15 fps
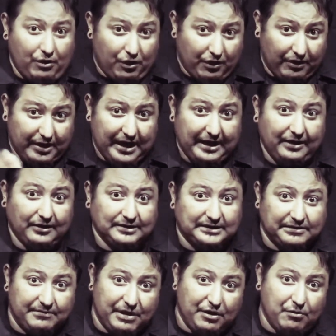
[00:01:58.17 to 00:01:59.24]
Our guy goes
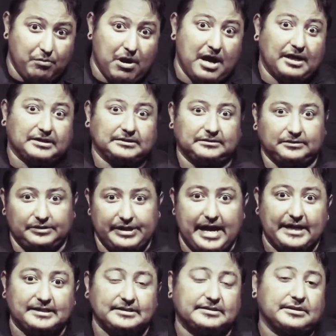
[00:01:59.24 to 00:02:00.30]
to the mailbox,
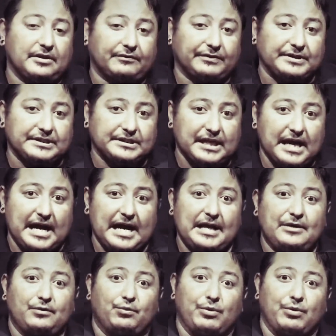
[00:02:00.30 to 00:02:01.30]
yanks the stuff inside,